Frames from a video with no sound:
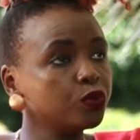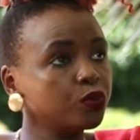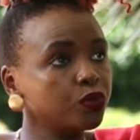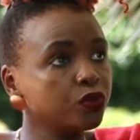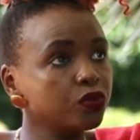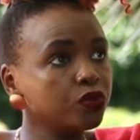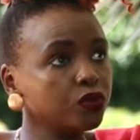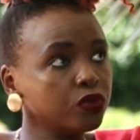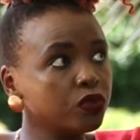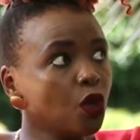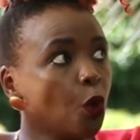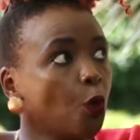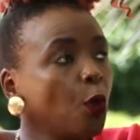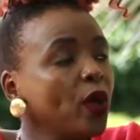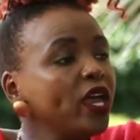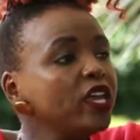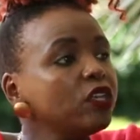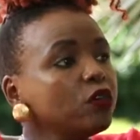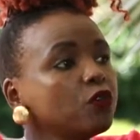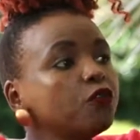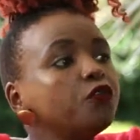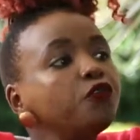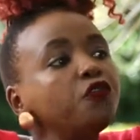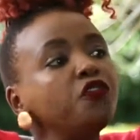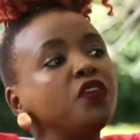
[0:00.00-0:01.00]
the way
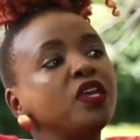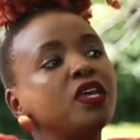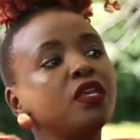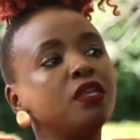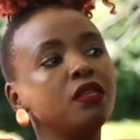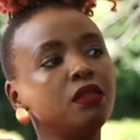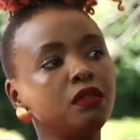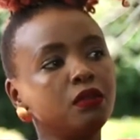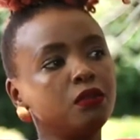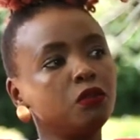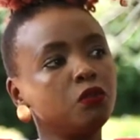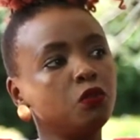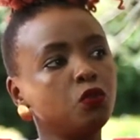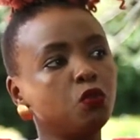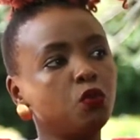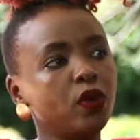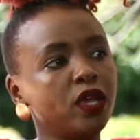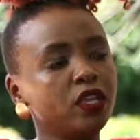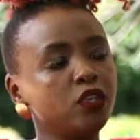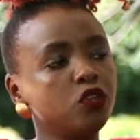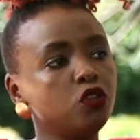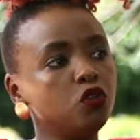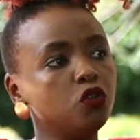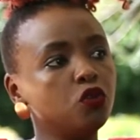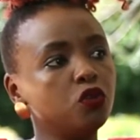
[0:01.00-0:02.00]
you feel
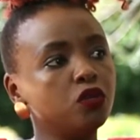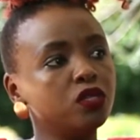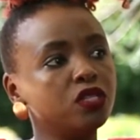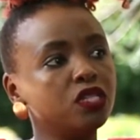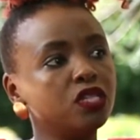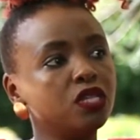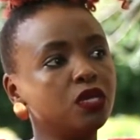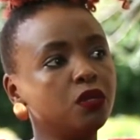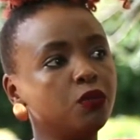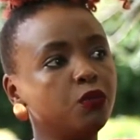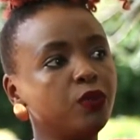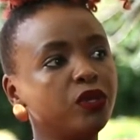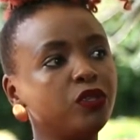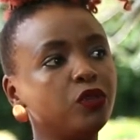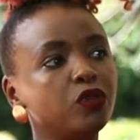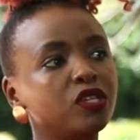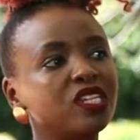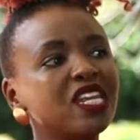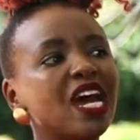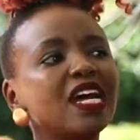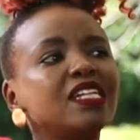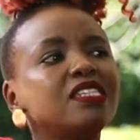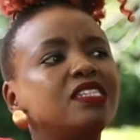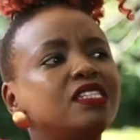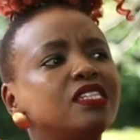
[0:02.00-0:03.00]
when you're
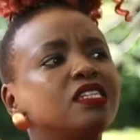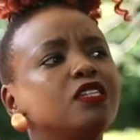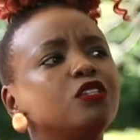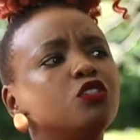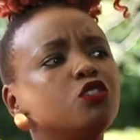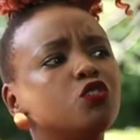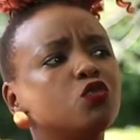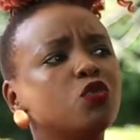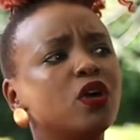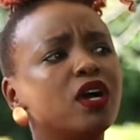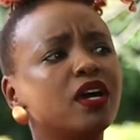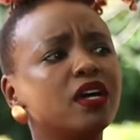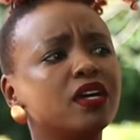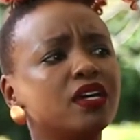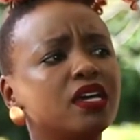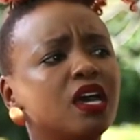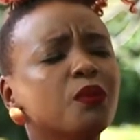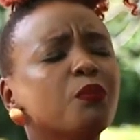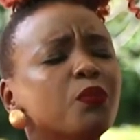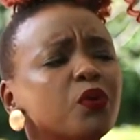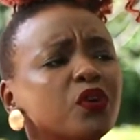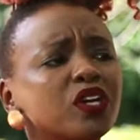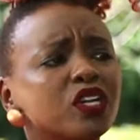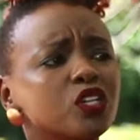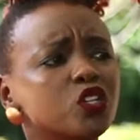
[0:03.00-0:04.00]
dancing to a
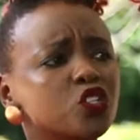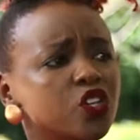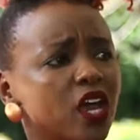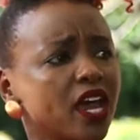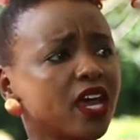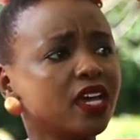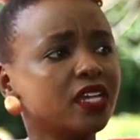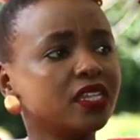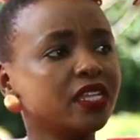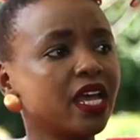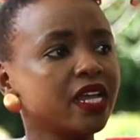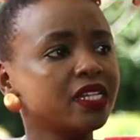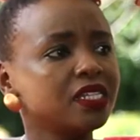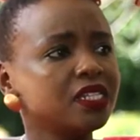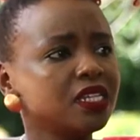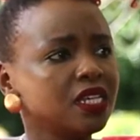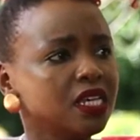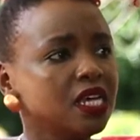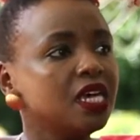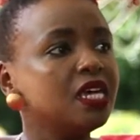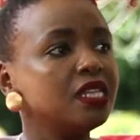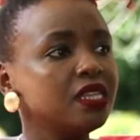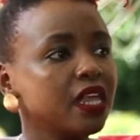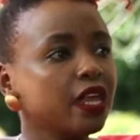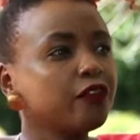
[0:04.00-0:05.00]
Kapuka track,
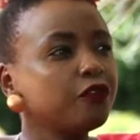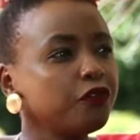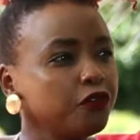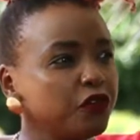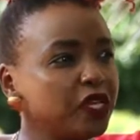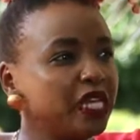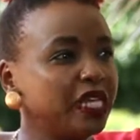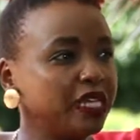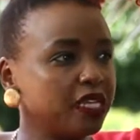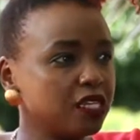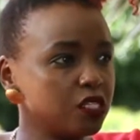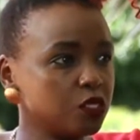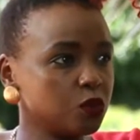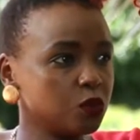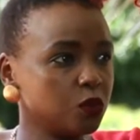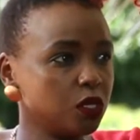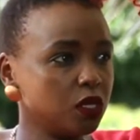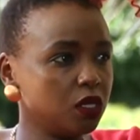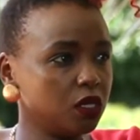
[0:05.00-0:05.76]
that feeling is,